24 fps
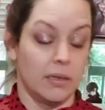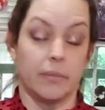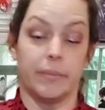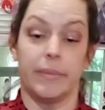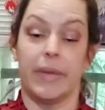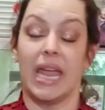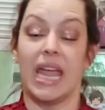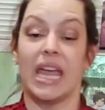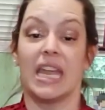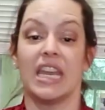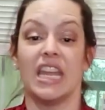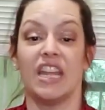
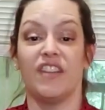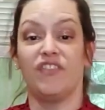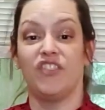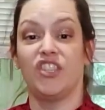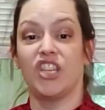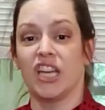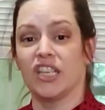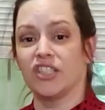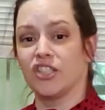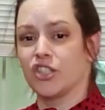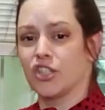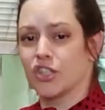man, if
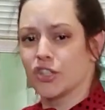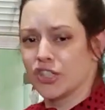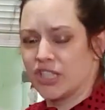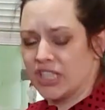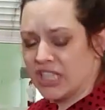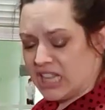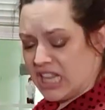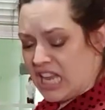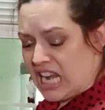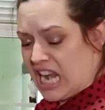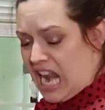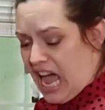dusters
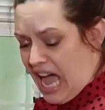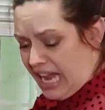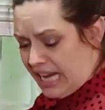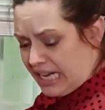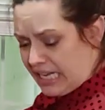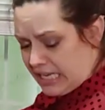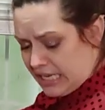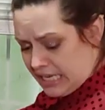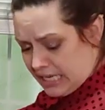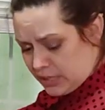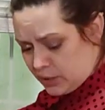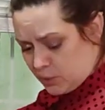in the
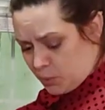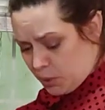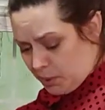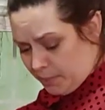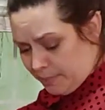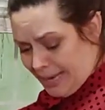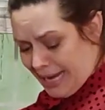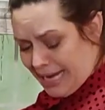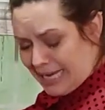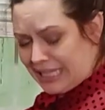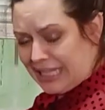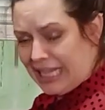90s were
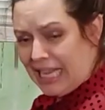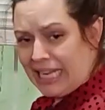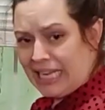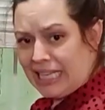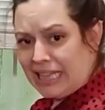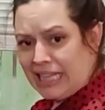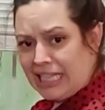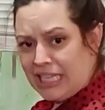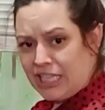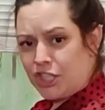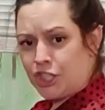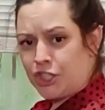made like
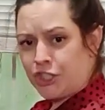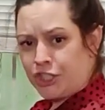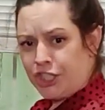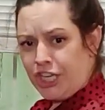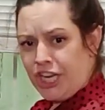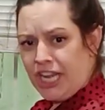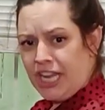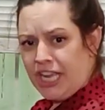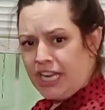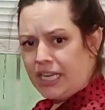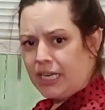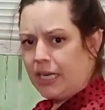this
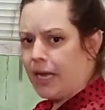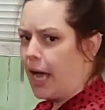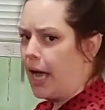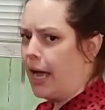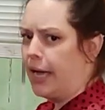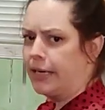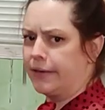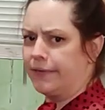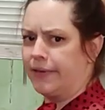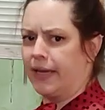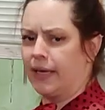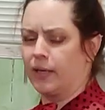shit,
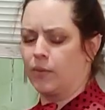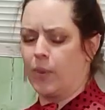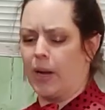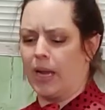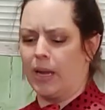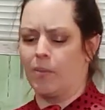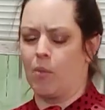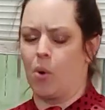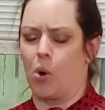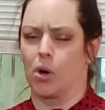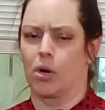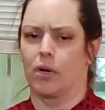I'd have had way
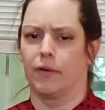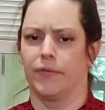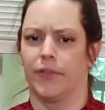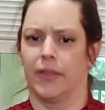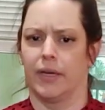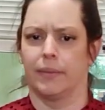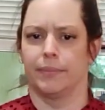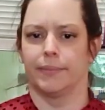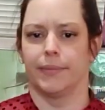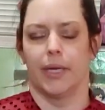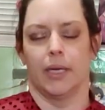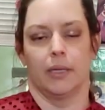more of
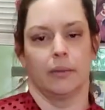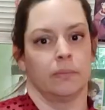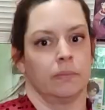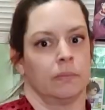them.